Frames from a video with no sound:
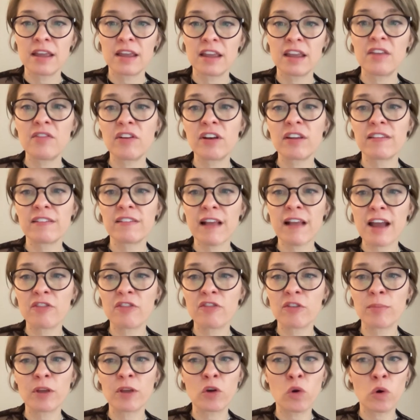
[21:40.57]
Even aside
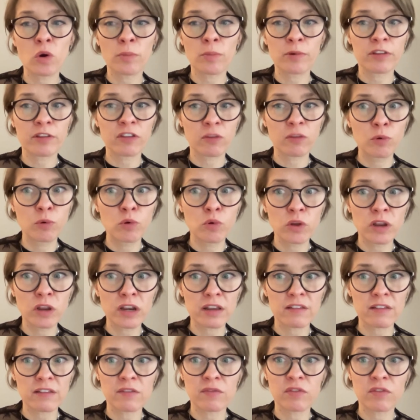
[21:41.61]
from the corporate
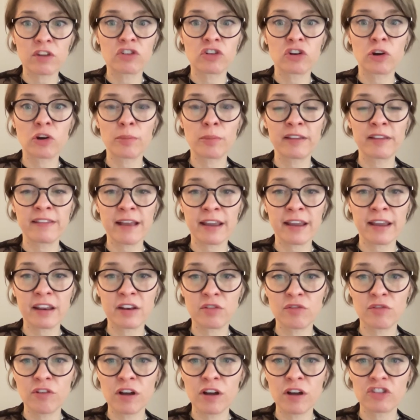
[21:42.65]
spookiness of the term
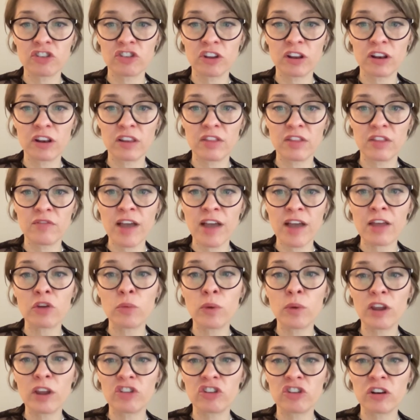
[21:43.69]
executive function, the
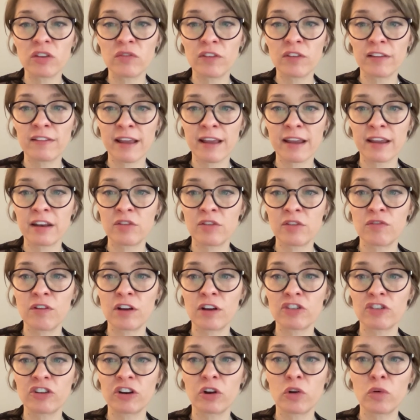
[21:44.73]
valuation of executive
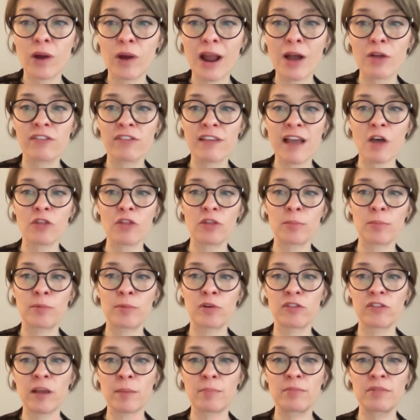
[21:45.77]
function crowds out the
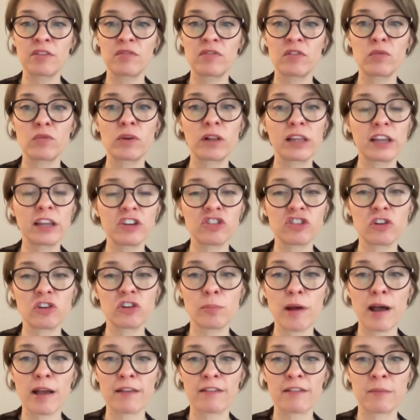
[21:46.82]
perceptive and relational
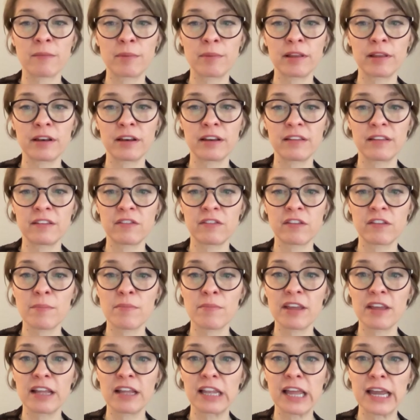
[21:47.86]
possibilities of
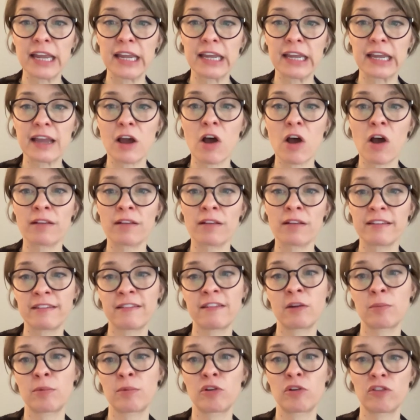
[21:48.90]
something like
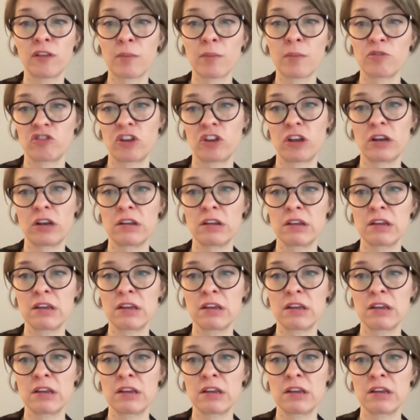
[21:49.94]
autistic perception.